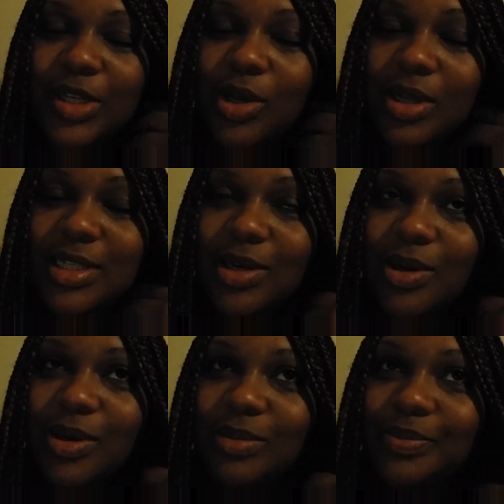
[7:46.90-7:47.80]
want to toss it
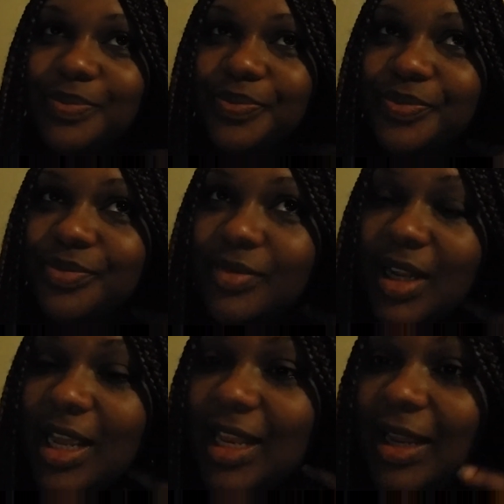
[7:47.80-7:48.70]
all.
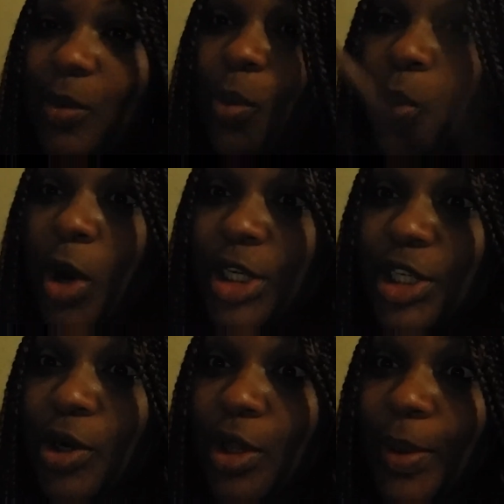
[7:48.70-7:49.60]
And like wash
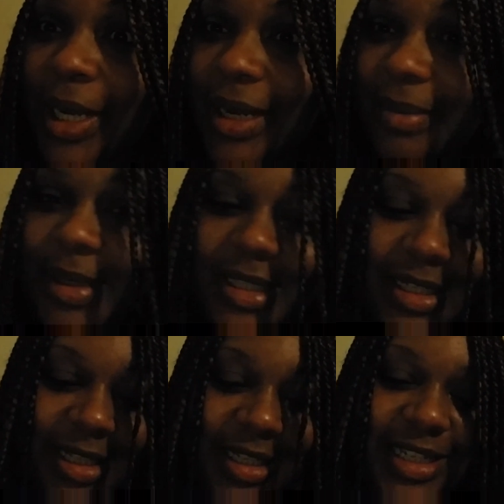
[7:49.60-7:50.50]
it all away,
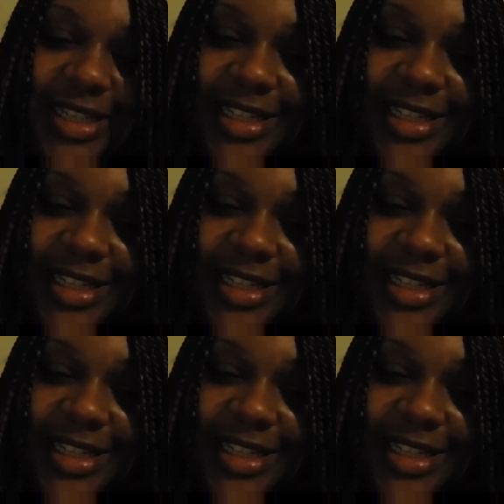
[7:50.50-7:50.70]
basically.